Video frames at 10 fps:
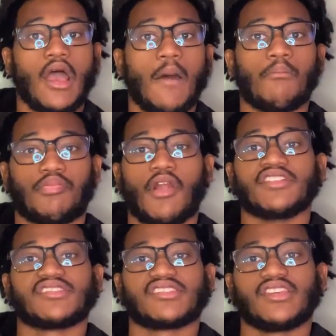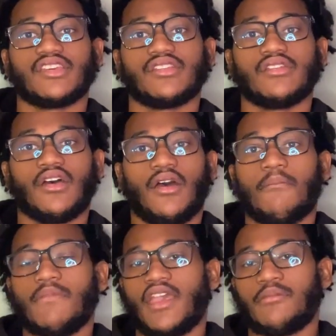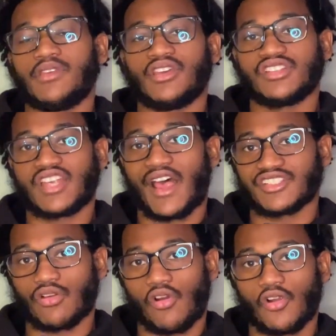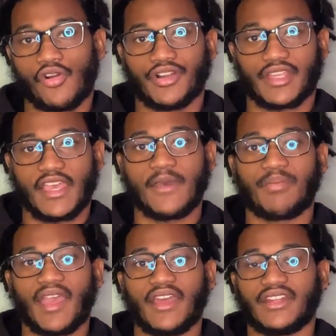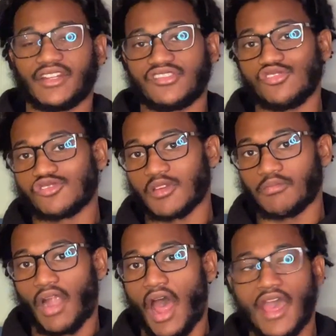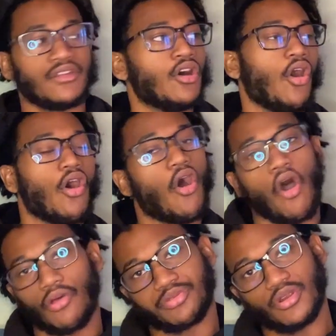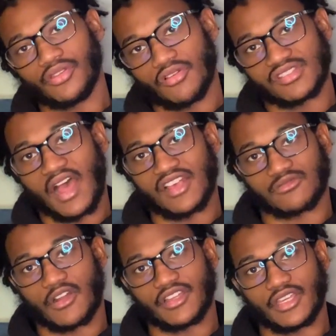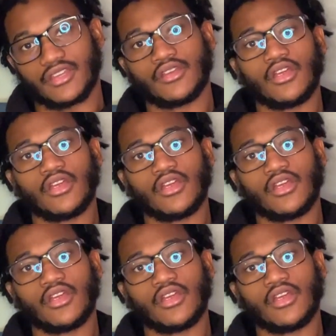Brunson, maybe a Josh Hart or a Campaign and a Deuce McBride. All three of those guys running it.